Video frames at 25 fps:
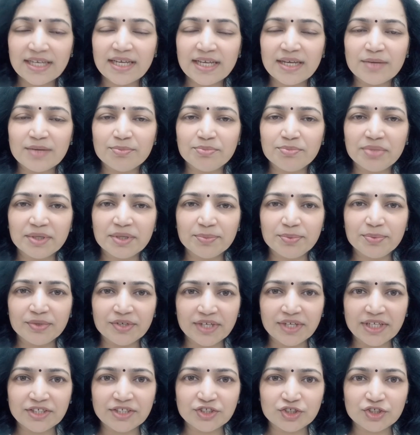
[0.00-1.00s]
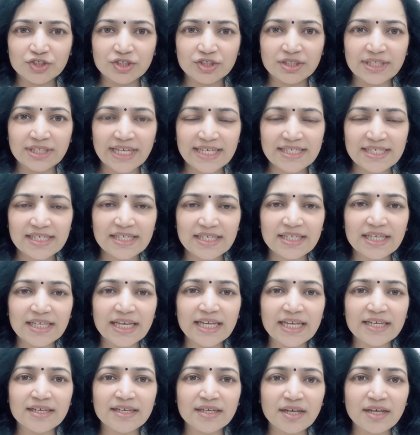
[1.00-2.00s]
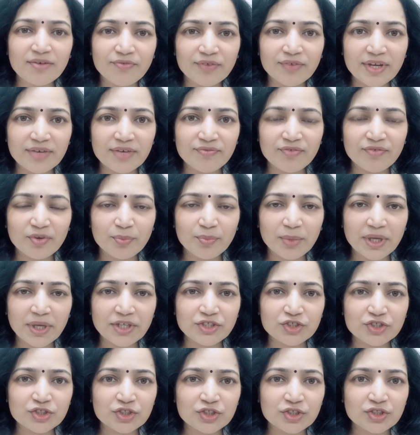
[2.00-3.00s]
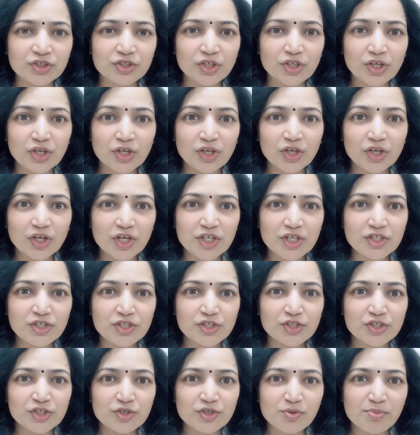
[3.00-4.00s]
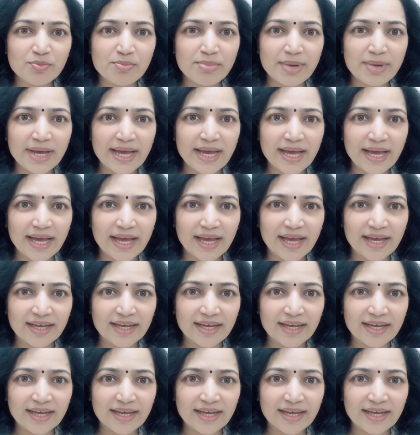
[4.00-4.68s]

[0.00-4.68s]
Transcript: preparation, getting enough information into your bag,